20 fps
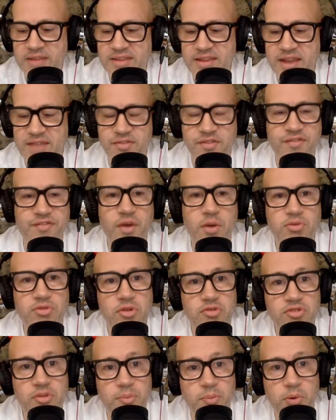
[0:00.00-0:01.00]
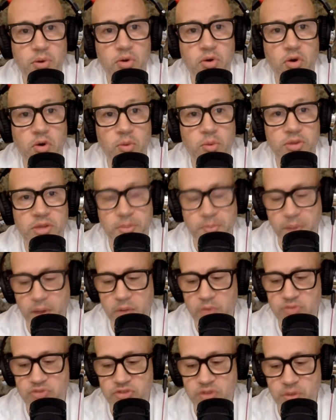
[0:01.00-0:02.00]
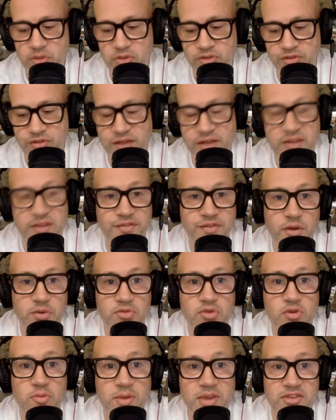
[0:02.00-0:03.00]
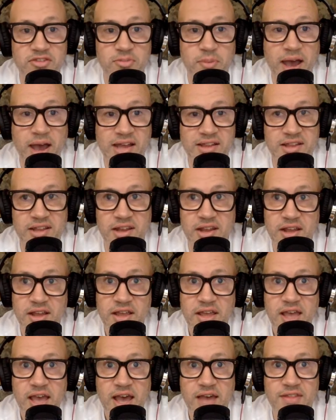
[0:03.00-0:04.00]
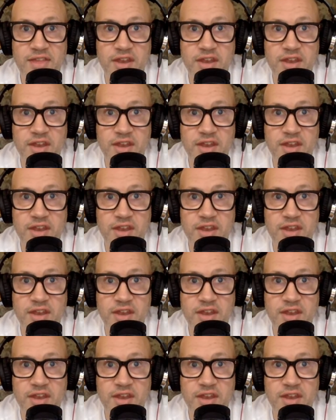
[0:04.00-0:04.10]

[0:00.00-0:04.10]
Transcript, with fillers: I didn't have a photo to put up with the post, so I just found yeah. the photo of me smiling, okay.